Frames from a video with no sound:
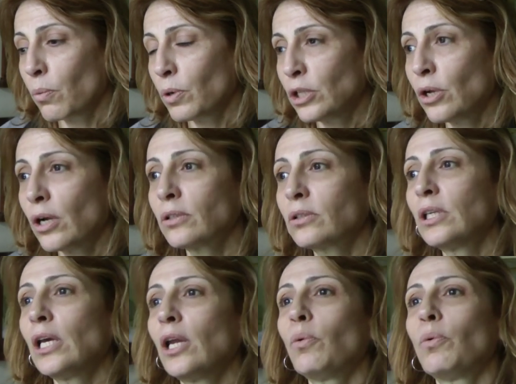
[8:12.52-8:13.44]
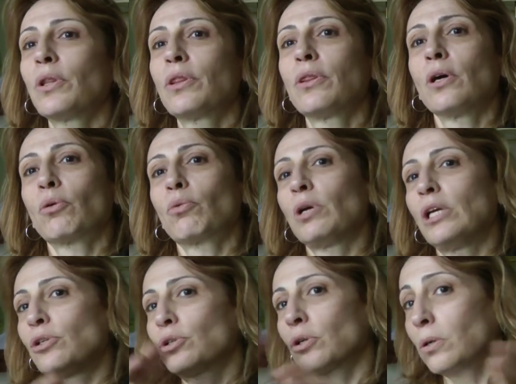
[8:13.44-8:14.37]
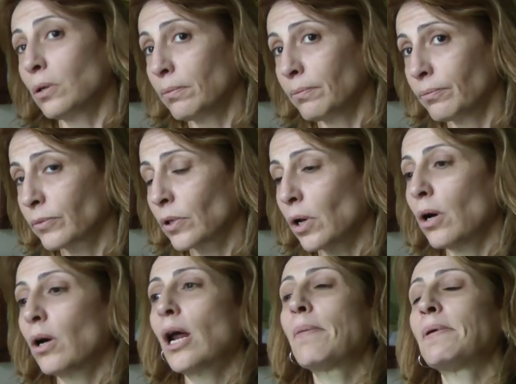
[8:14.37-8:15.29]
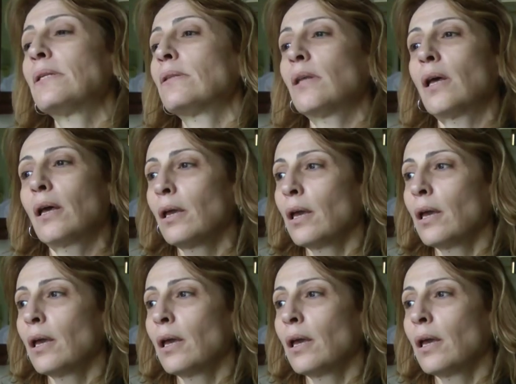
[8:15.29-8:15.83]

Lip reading: We don't deal with regional, or I mean,